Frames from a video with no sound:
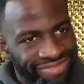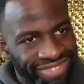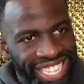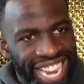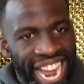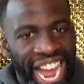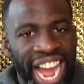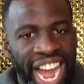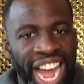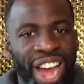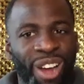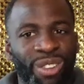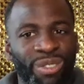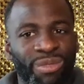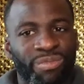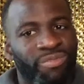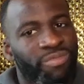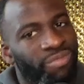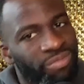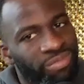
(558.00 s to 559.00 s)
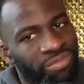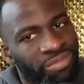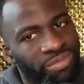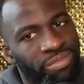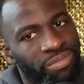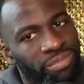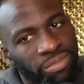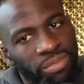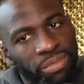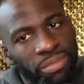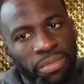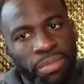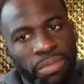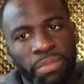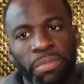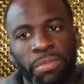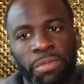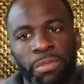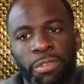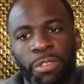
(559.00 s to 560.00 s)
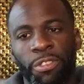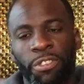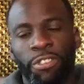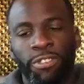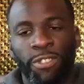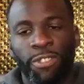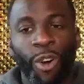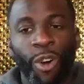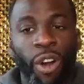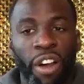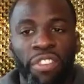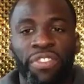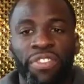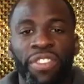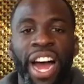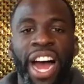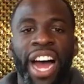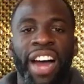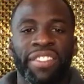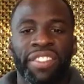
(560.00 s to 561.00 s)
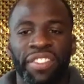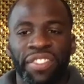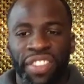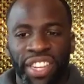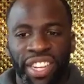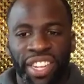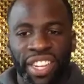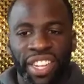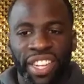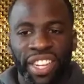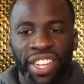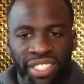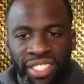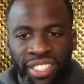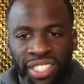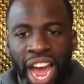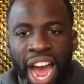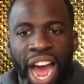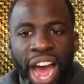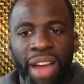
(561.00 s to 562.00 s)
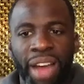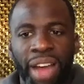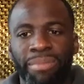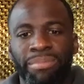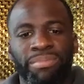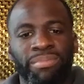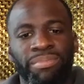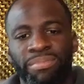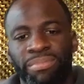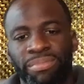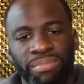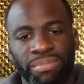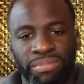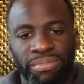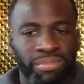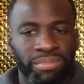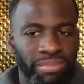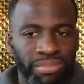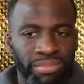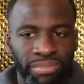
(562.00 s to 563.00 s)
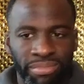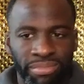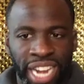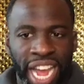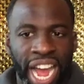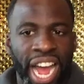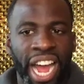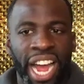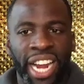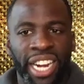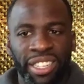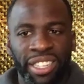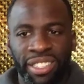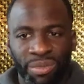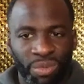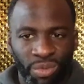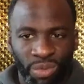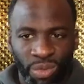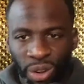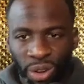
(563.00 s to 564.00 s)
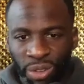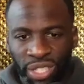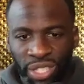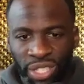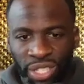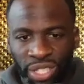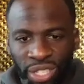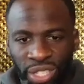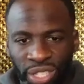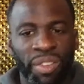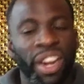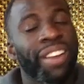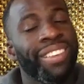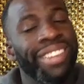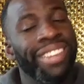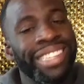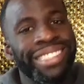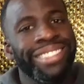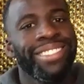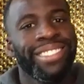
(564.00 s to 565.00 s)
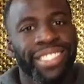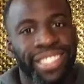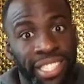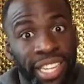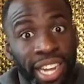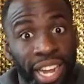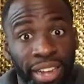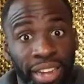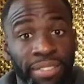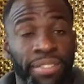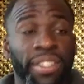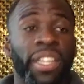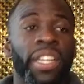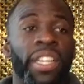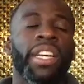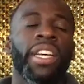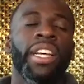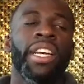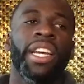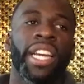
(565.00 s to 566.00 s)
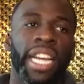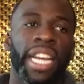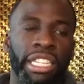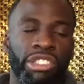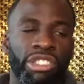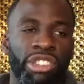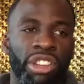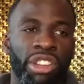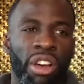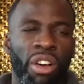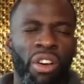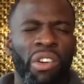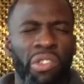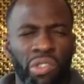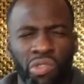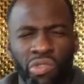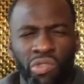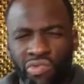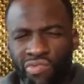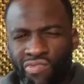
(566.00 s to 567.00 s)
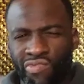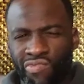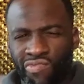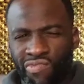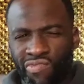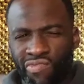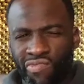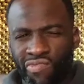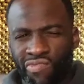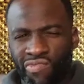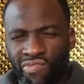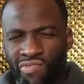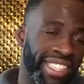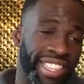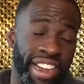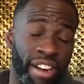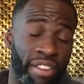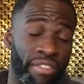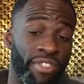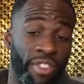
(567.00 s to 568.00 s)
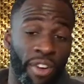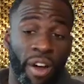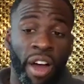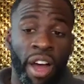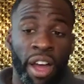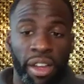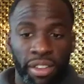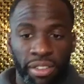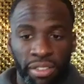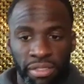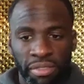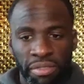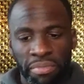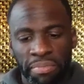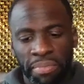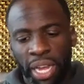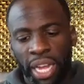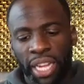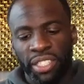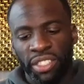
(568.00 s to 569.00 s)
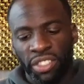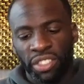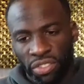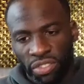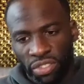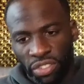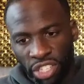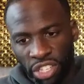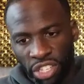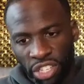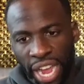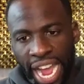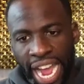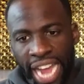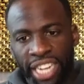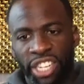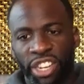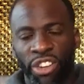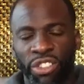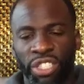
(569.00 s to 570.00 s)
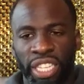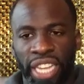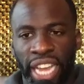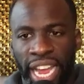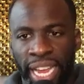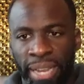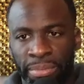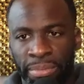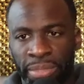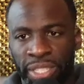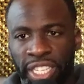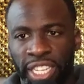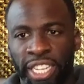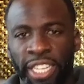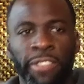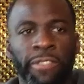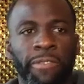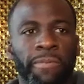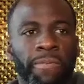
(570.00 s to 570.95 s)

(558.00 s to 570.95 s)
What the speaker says: Down 4 or 5 of your top 9 rotation away, it's tough. And so, not their fault, but you add those games in.